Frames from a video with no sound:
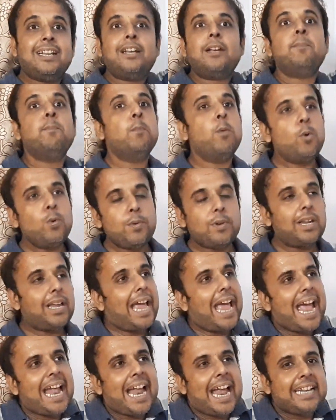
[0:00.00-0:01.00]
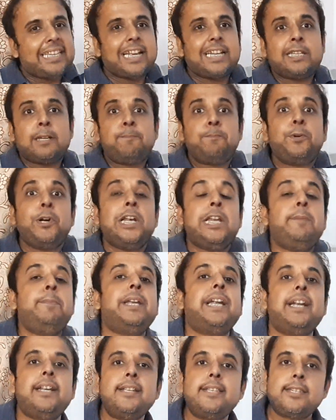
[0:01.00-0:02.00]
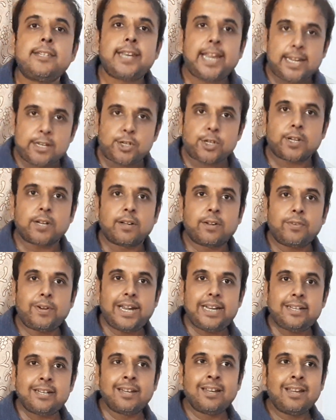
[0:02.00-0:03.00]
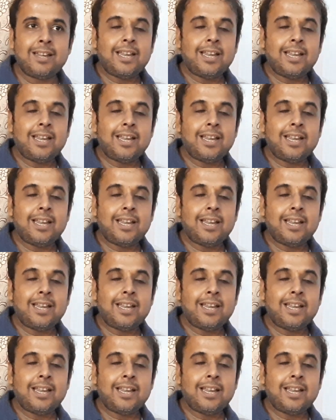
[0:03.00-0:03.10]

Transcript: More at the preliminary stage, right?